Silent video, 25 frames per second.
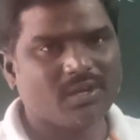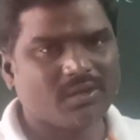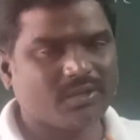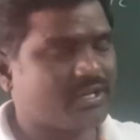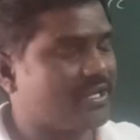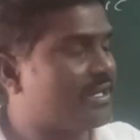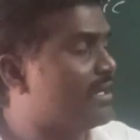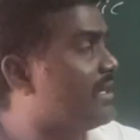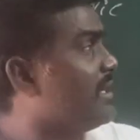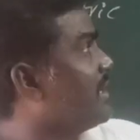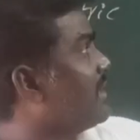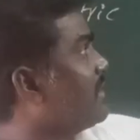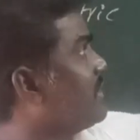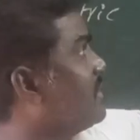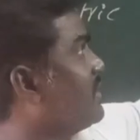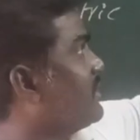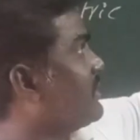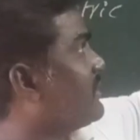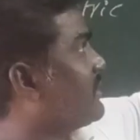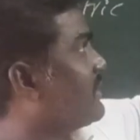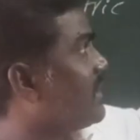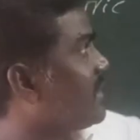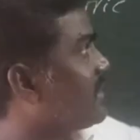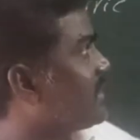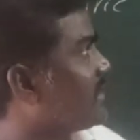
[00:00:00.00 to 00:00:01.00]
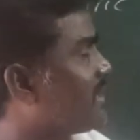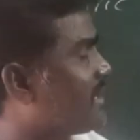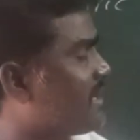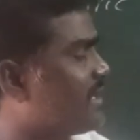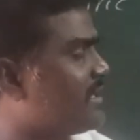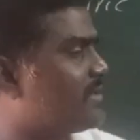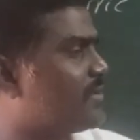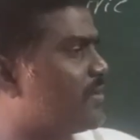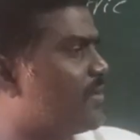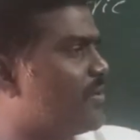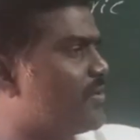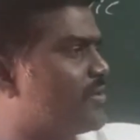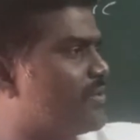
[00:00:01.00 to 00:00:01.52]
Okay, the 6
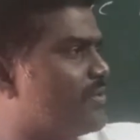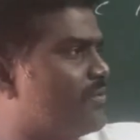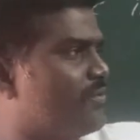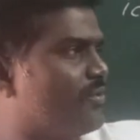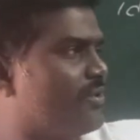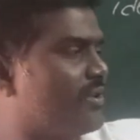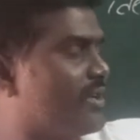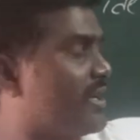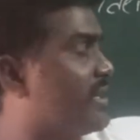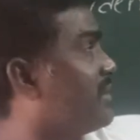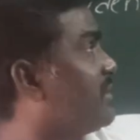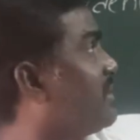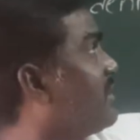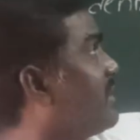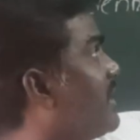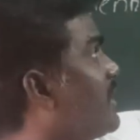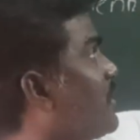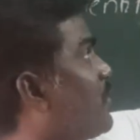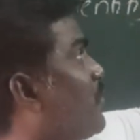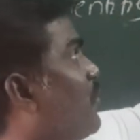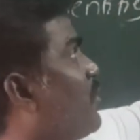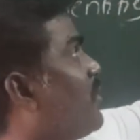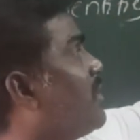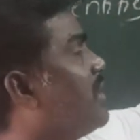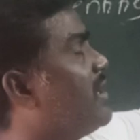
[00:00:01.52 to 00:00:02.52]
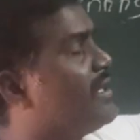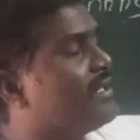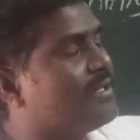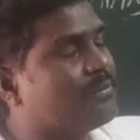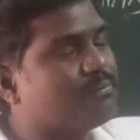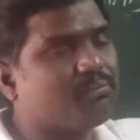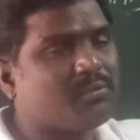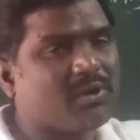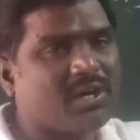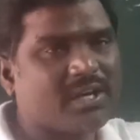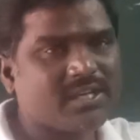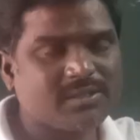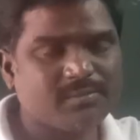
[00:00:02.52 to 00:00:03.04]
ratios you can take only in
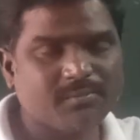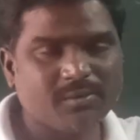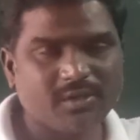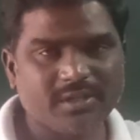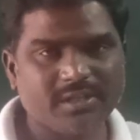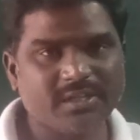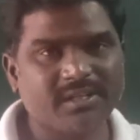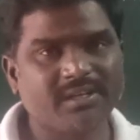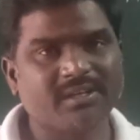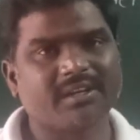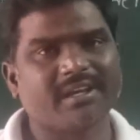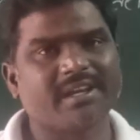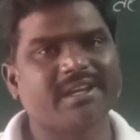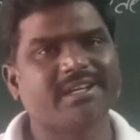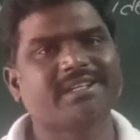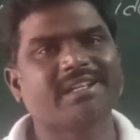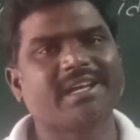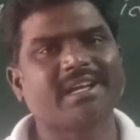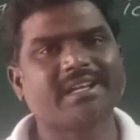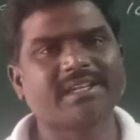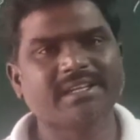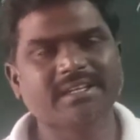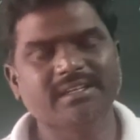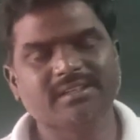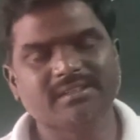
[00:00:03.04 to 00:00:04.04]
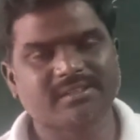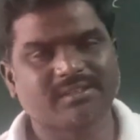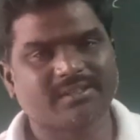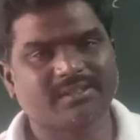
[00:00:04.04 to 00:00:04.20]
possible in right angle